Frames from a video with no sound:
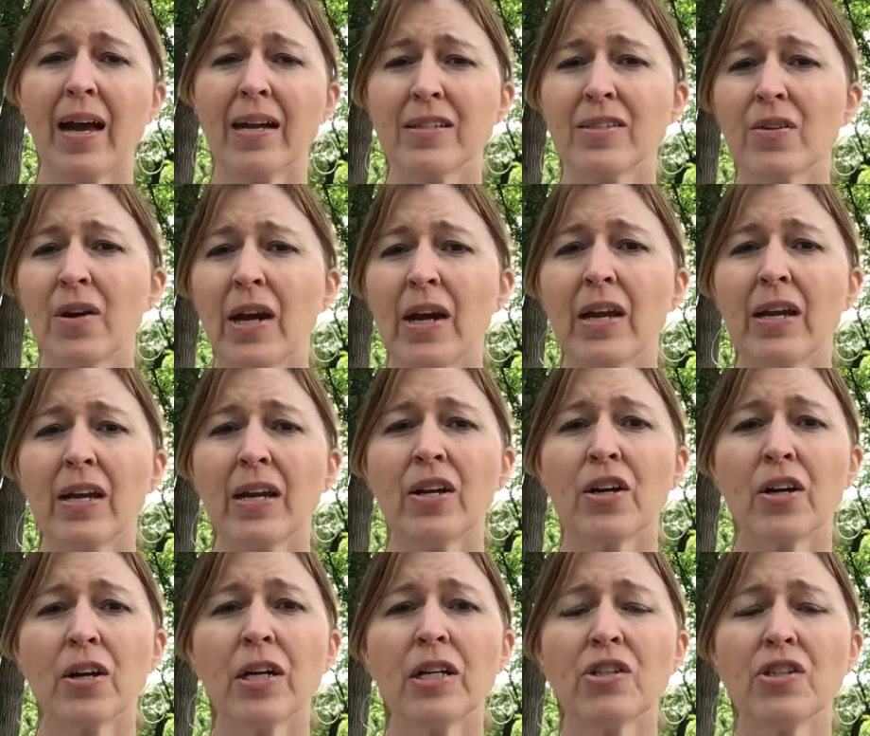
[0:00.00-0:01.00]
so I
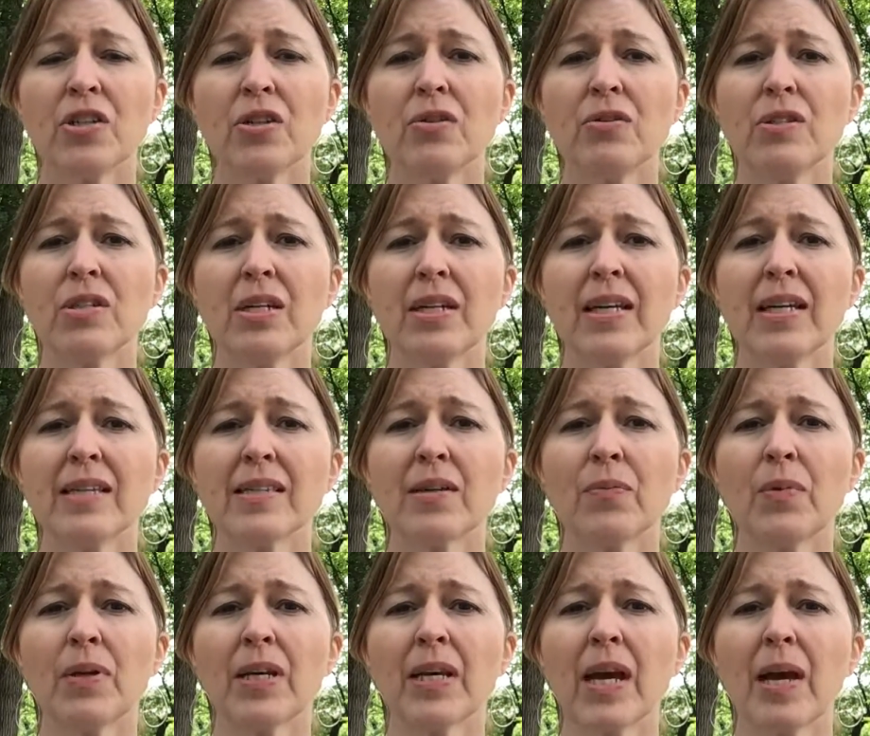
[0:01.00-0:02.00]
encourage you to get
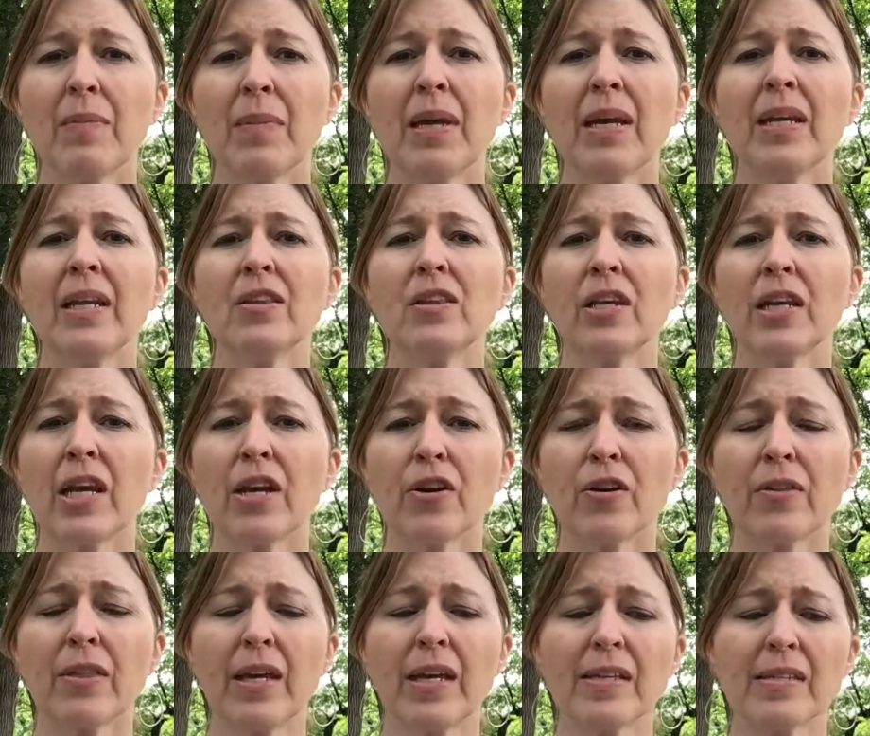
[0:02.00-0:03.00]
someone to come in and look at
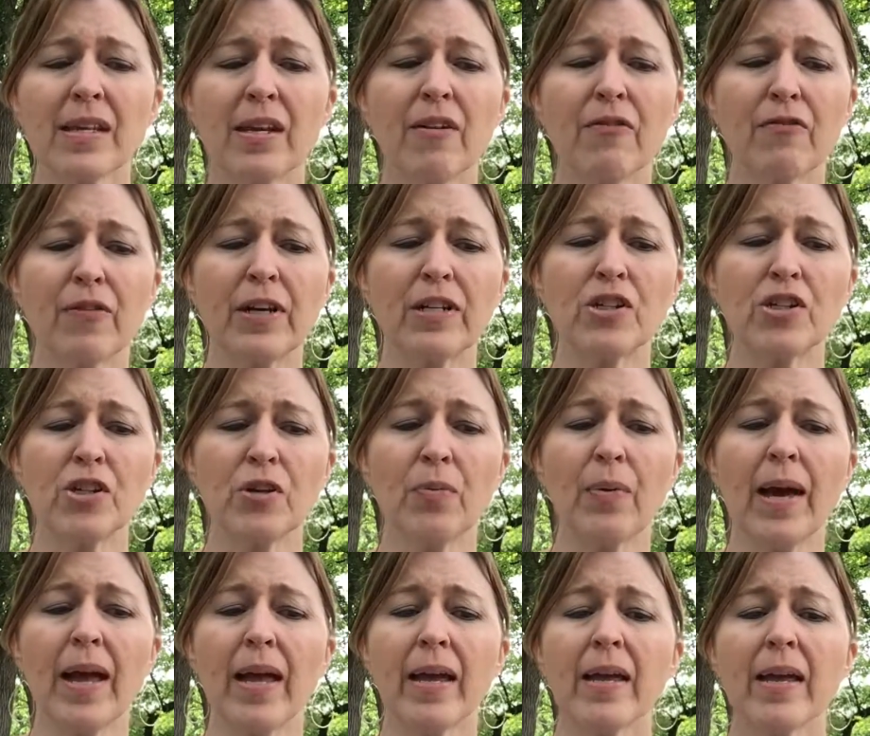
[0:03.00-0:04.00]
your things in a fresh new
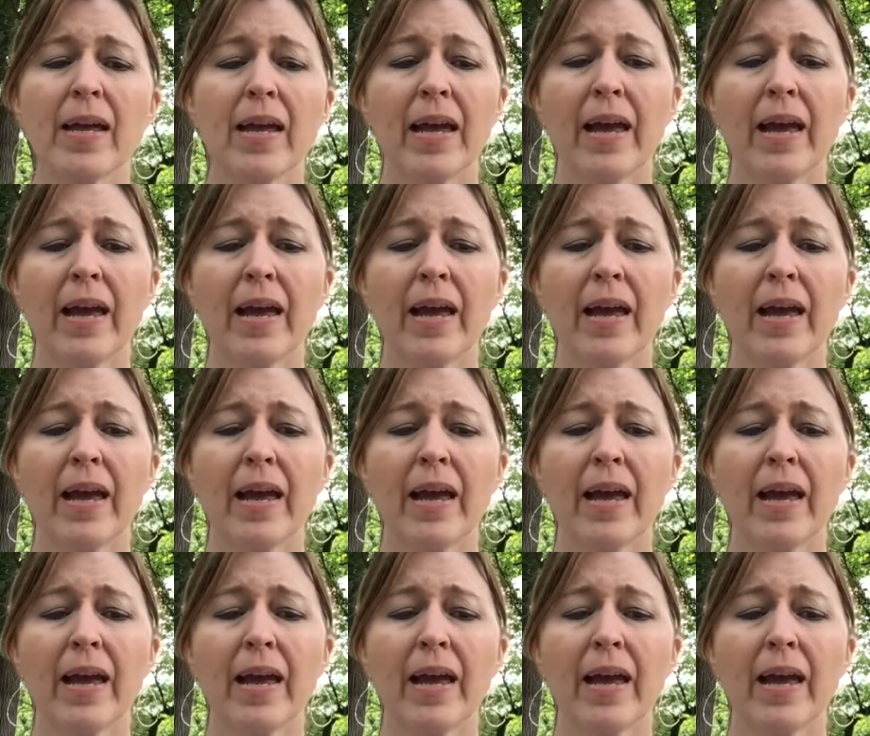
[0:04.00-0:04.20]
way.